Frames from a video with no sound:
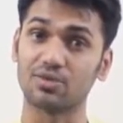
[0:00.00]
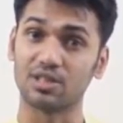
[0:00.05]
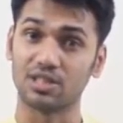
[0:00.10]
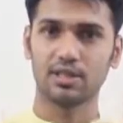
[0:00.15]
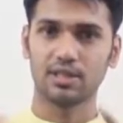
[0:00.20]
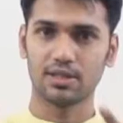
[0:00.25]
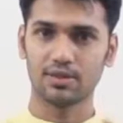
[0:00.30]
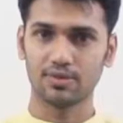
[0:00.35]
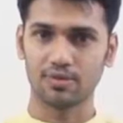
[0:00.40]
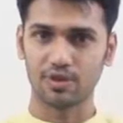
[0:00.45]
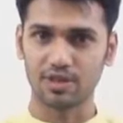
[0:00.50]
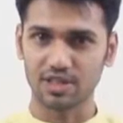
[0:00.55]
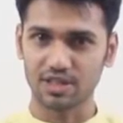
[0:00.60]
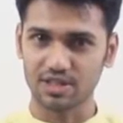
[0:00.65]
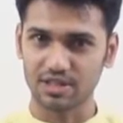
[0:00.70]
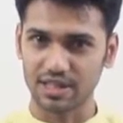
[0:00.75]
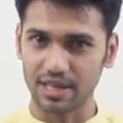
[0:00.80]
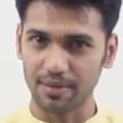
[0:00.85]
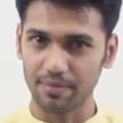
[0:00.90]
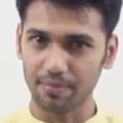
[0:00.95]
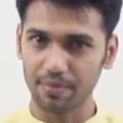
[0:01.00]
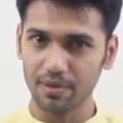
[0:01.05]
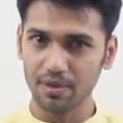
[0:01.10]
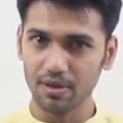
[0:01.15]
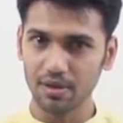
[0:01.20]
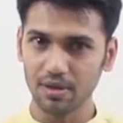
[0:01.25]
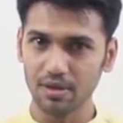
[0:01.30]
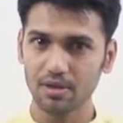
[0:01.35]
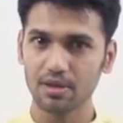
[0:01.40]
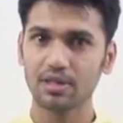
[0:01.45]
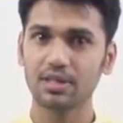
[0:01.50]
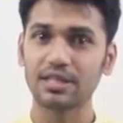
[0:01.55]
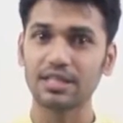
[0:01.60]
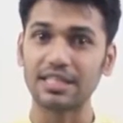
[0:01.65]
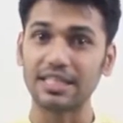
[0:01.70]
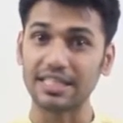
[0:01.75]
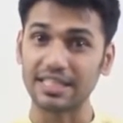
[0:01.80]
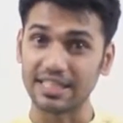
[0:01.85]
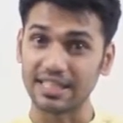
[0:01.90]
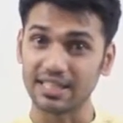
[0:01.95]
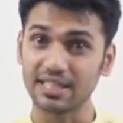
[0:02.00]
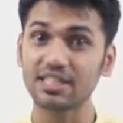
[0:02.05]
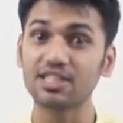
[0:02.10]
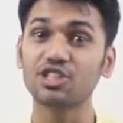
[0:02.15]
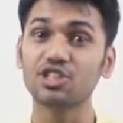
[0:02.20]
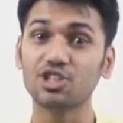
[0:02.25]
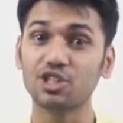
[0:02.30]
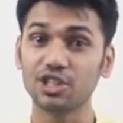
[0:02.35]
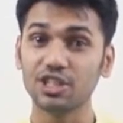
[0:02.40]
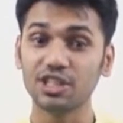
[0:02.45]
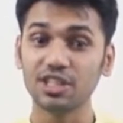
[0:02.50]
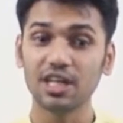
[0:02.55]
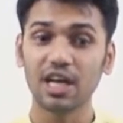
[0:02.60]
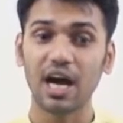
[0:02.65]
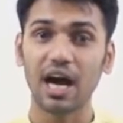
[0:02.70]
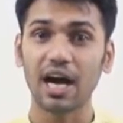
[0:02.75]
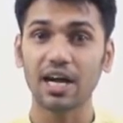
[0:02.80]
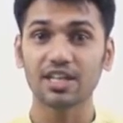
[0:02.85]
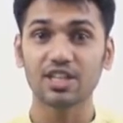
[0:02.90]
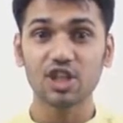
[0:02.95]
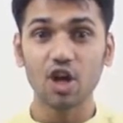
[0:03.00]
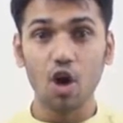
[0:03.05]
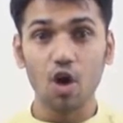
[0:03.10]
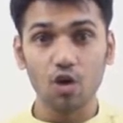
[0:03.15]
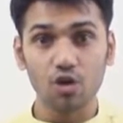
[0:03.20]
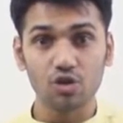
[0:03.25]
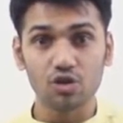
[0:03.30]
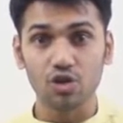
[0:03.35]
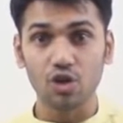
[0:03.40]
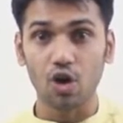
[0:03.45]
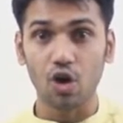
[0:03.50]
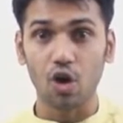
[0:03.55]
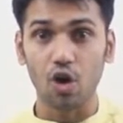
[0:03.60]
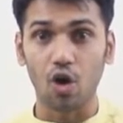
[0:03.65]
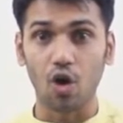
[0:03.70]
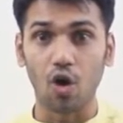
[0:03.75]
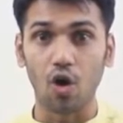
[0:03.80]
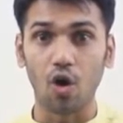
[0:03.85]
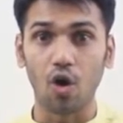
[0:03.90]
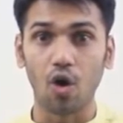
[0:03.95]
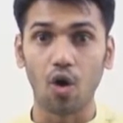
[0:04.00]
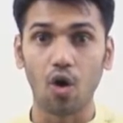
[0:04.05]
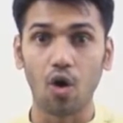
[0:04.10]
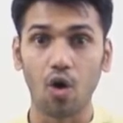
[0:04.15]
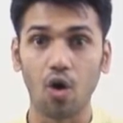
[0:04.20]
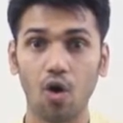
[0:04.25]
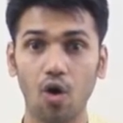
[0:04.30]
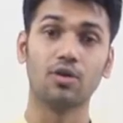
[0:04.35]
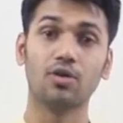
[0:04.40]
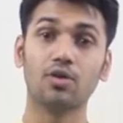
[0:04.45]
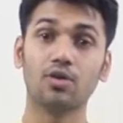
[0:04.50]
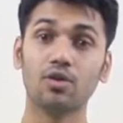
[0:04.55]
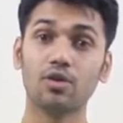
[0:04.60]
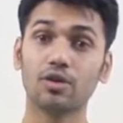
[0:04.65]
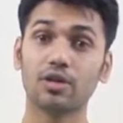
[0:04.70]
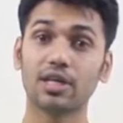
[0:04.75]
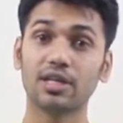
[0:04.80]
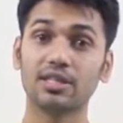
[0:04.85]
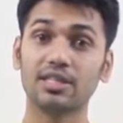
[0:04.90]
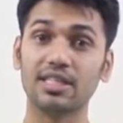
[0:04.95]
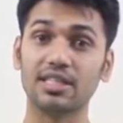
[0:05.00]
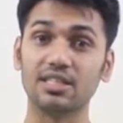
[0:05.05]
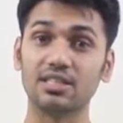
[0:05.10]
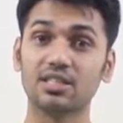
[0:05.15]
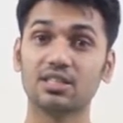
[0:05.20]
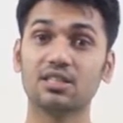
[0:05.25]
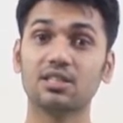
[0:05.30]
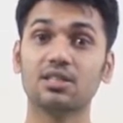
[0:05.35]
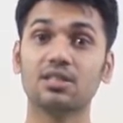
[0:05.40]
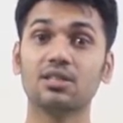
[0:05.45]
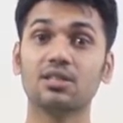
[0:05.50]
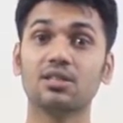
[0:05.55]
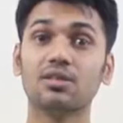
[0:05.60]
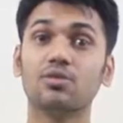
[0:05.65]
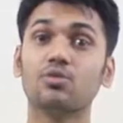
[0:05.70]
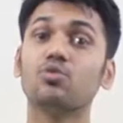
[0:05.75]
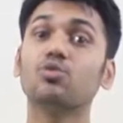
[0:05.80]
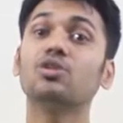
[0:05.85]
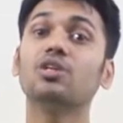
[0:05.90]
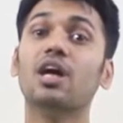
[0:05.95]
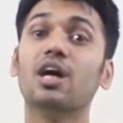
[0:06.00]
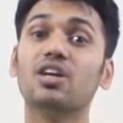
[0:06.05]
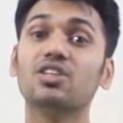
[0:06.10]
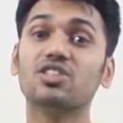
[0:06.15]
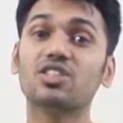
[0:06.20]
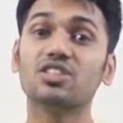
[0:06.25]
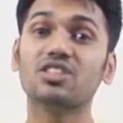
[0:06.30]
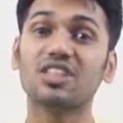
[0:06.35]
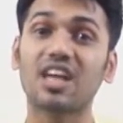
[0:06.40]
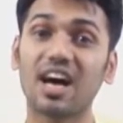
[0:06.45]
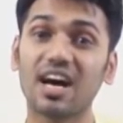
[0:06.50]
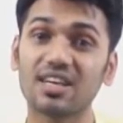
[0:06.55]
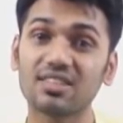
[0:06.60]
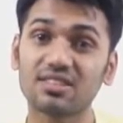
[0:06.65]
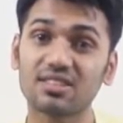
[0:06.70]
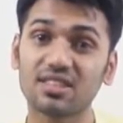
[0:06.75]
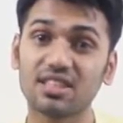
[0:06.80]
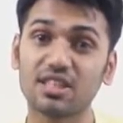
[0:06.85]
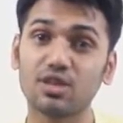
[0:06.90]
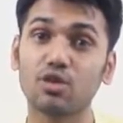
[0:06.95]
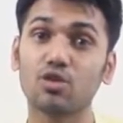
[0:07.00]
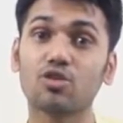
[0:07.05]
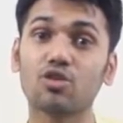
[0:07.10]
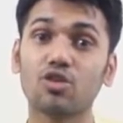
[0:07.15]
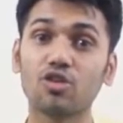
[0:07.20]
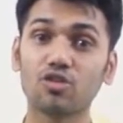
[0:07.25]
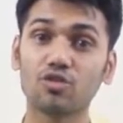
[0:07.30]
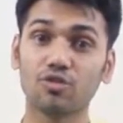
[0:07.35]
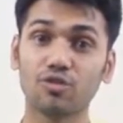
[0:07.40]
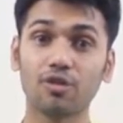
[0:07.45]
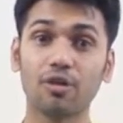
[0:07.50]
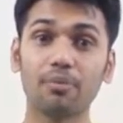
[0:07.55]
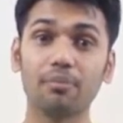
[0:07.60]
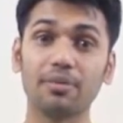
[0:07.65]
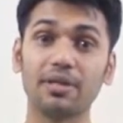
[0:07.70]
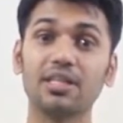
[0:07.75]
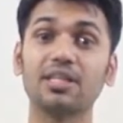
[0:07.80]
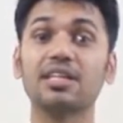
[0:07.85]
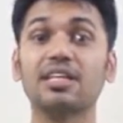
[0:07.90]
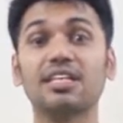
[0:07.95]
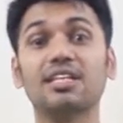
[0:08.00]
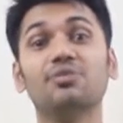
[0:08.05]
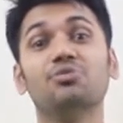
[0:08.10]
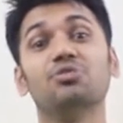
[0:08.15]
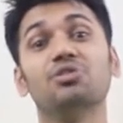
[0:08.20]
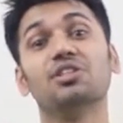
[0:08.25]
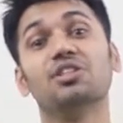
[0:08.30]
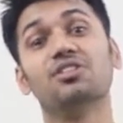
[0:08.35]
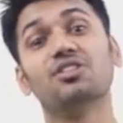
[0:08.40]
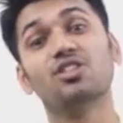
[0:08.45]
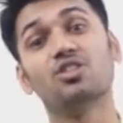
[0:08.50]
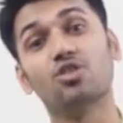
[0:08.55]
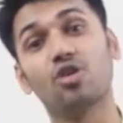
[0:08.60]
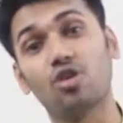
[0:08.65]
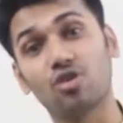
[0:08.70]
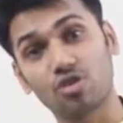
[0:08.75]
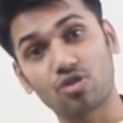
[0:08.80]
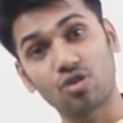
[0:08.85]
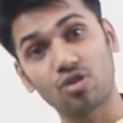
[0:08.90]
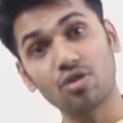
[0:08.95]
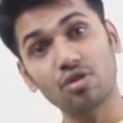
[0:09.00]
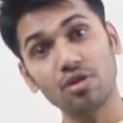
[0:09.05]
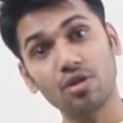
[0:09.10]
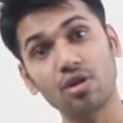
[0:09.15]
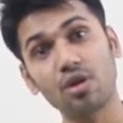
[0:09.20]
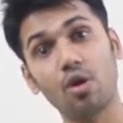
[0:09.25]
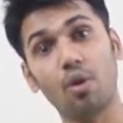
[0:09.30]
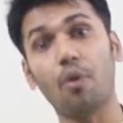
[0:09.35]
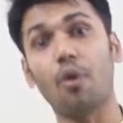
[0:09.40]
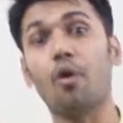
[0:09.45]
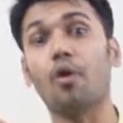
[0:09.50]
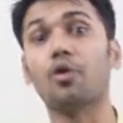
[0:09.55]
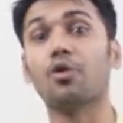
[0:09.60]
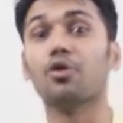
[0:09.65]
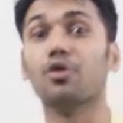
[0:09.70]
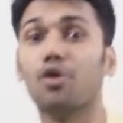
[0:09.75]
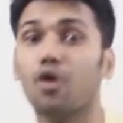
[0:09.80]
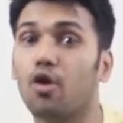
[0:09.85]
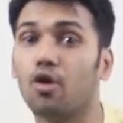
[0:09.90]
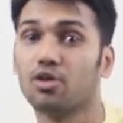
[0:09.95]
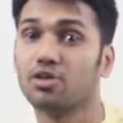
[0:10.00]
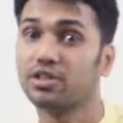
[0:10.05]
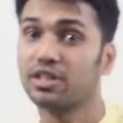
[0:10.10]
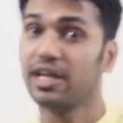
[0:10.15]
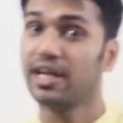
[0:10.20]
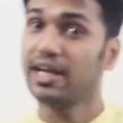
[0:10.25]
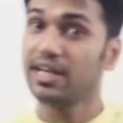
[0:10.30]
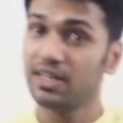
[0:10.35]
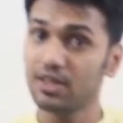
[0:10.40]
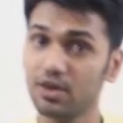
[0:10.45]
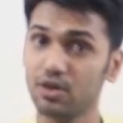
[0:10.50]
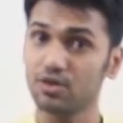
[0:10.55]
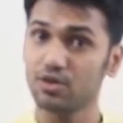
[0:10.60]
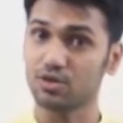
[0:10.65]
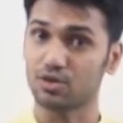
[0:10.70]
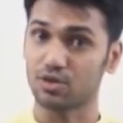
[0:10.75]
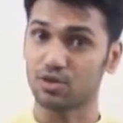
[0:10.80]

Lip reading: For example, is she a doctor? Now look at this. We are just asking or confirming if she is a doctor or not a doctor?